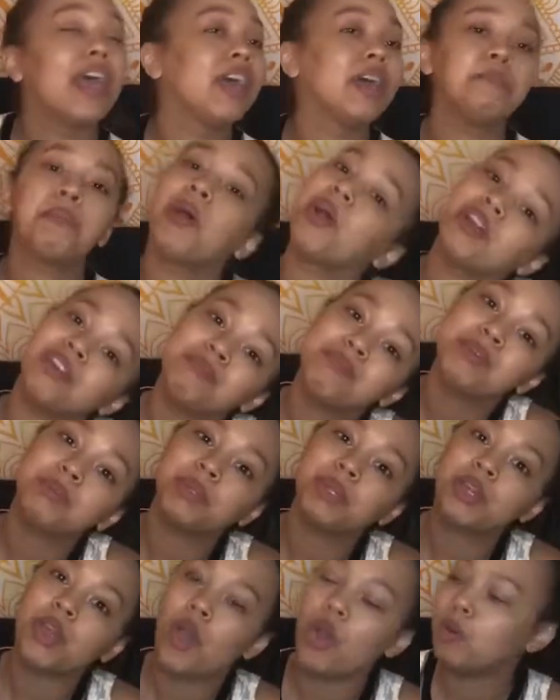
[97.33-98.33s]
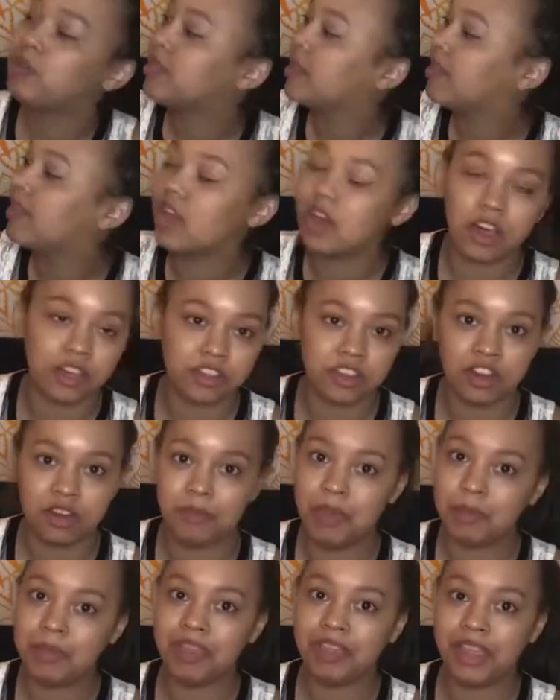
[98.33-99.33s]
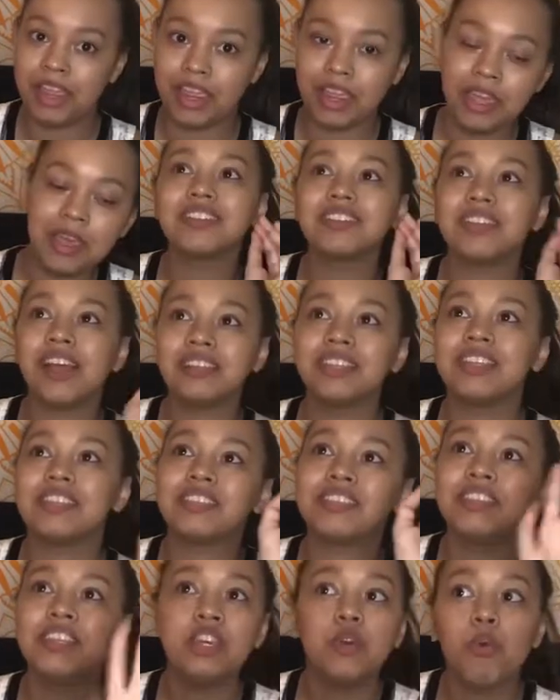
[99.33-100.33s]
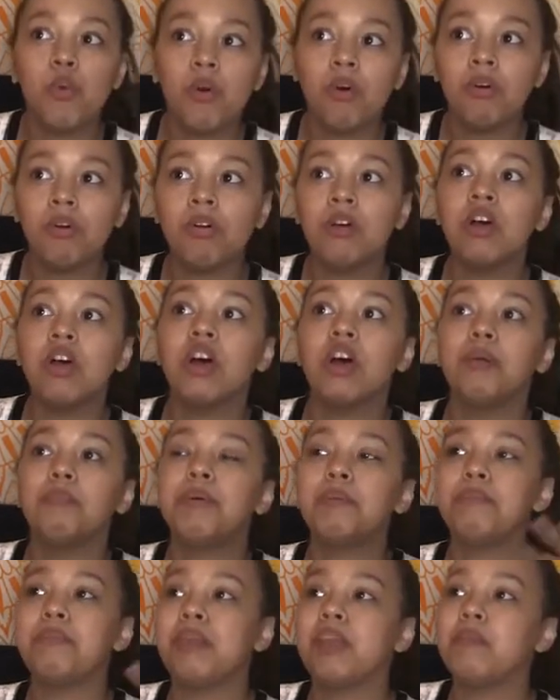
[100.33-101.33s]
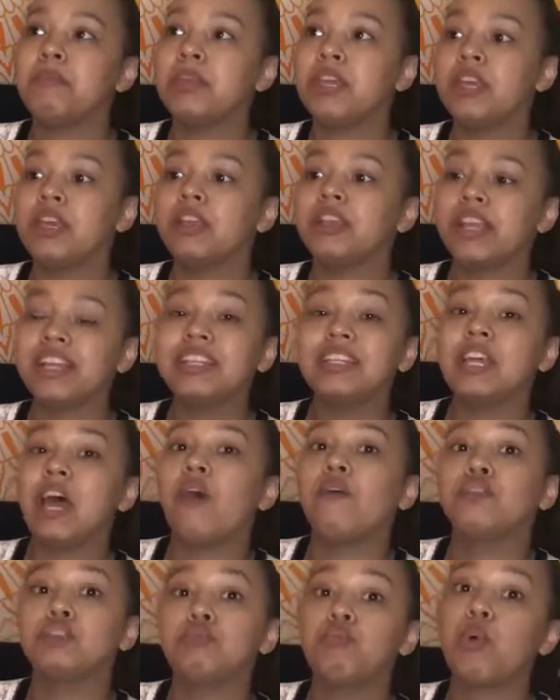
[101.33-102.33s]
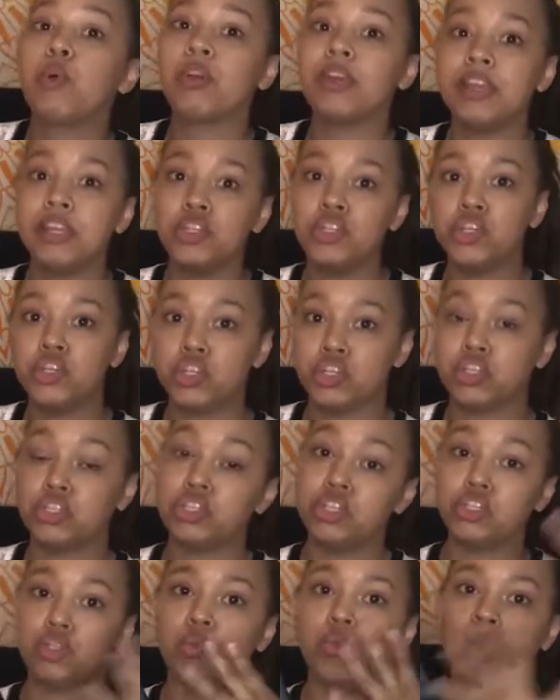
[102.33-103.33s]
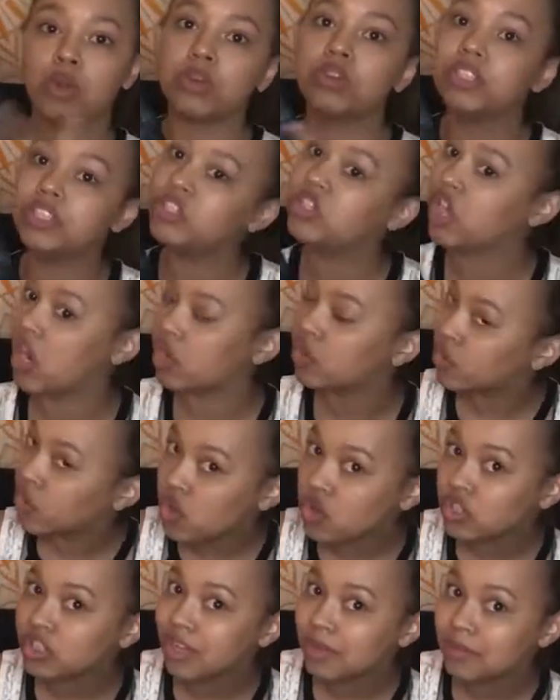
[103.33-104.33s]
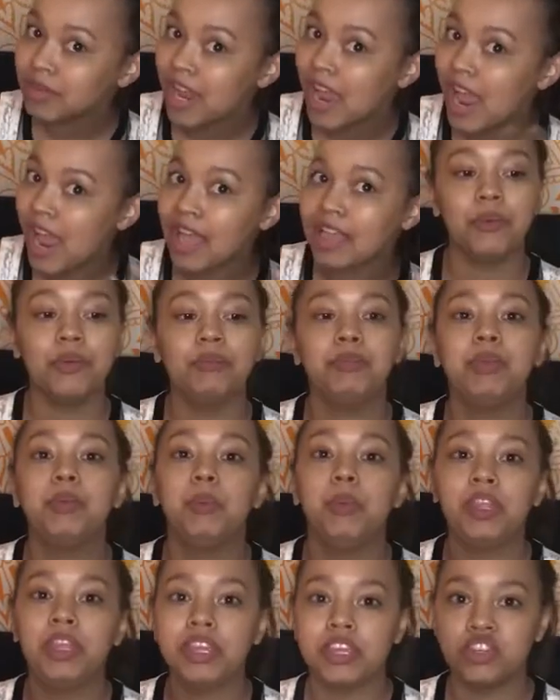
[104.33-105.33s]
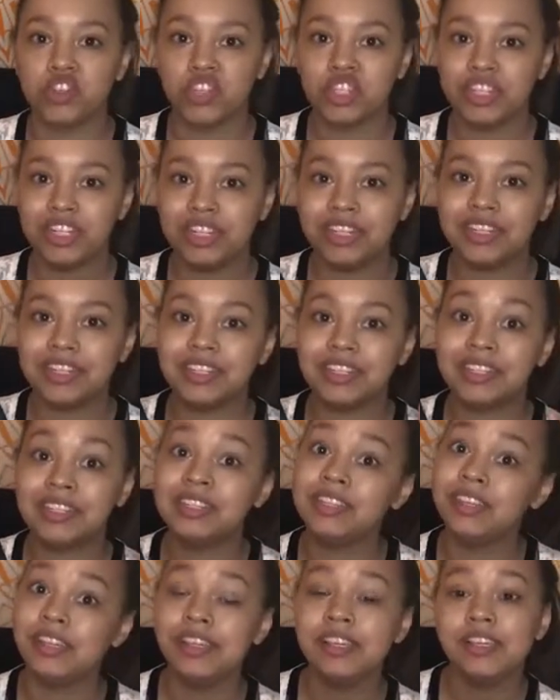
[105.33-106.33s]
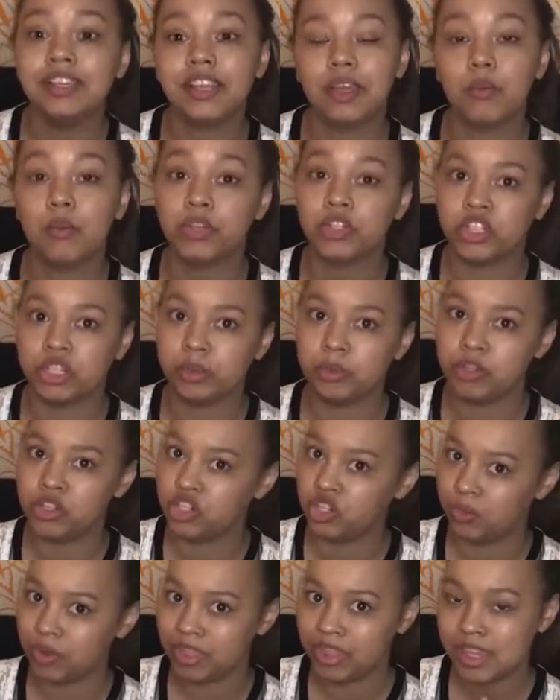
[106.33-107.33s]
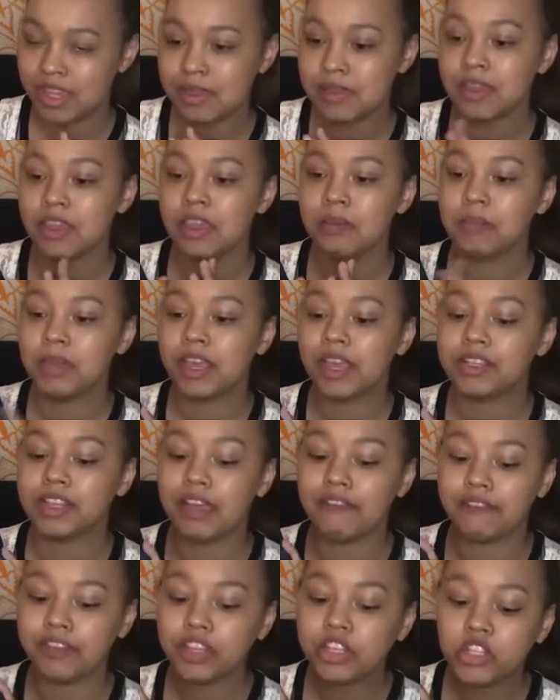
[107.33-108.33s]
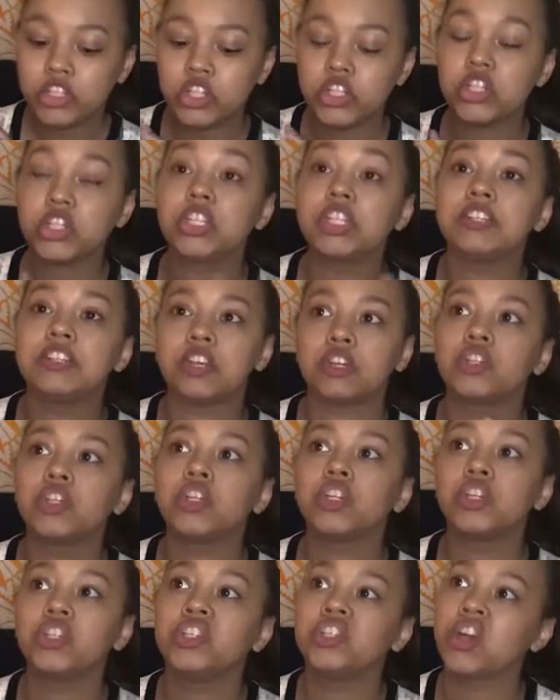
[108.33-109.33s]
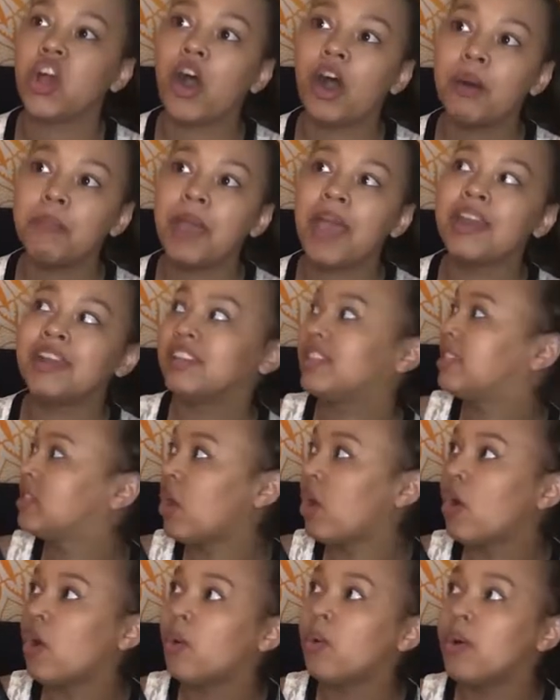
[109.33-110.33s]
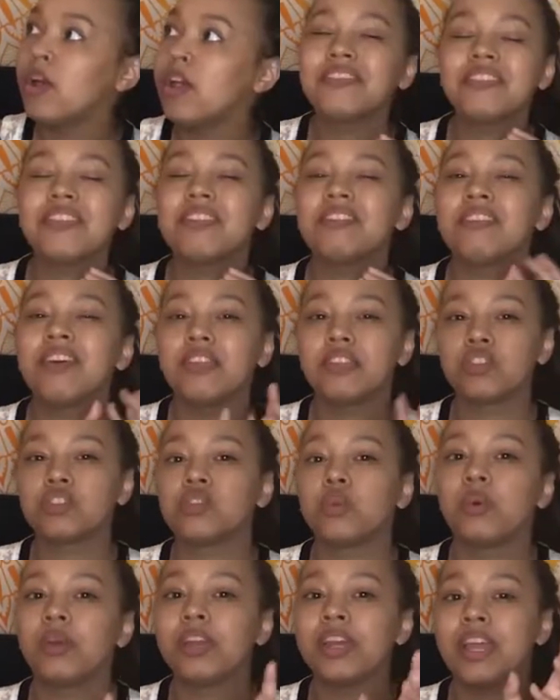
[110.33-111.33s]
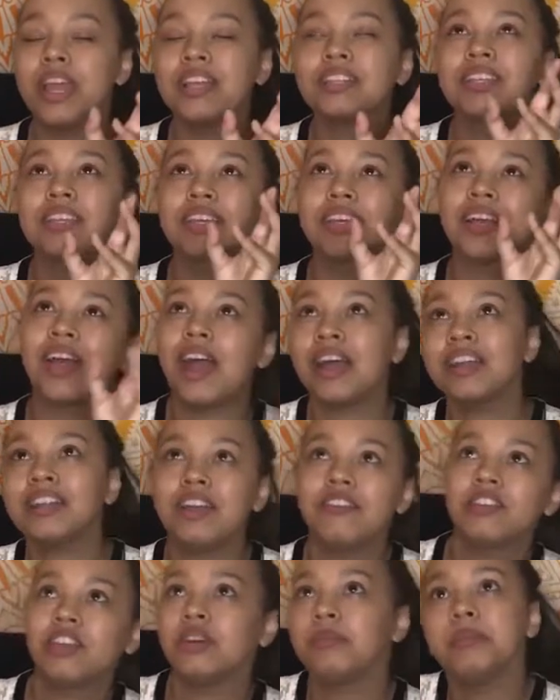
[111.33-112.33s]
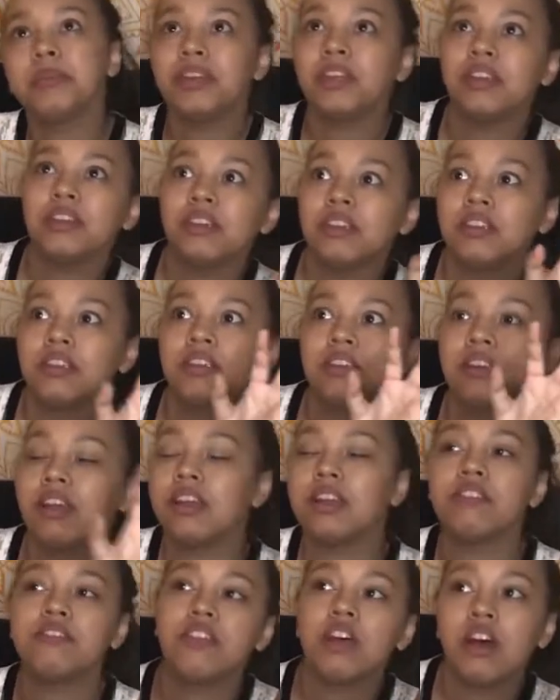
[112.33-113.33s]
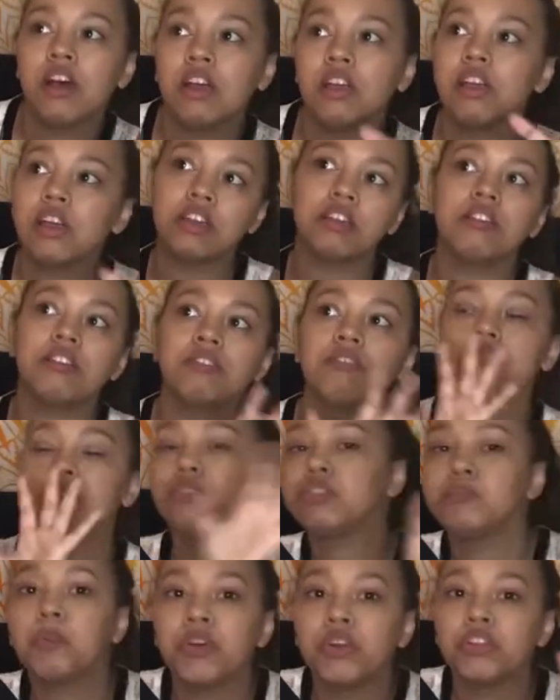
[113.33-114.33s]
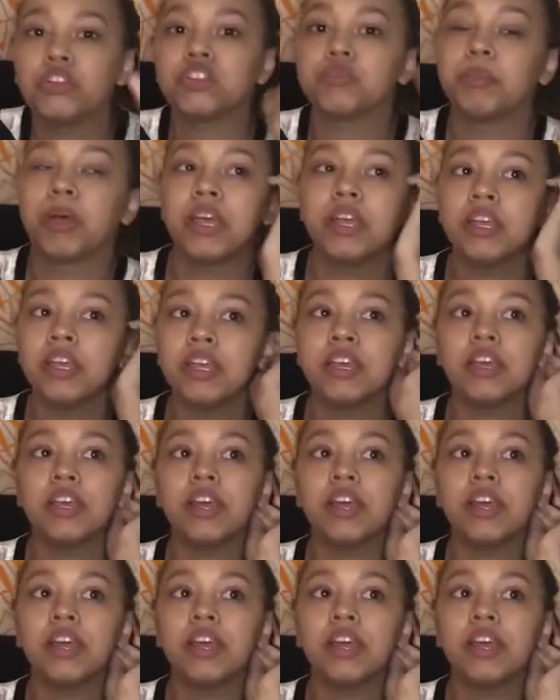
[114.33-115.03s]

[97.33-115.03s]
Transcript: And part of me really hopes that the author maybe, like, does a sequel, but maybe, like, delves more into just this world in general someday. It would be really interesting to see, like, what she would do with it. Because I feel like she just did such a good job, and it's so... that the story, it's, like, kind of left open-ended, kind of not, I don't know, no spoilers, but...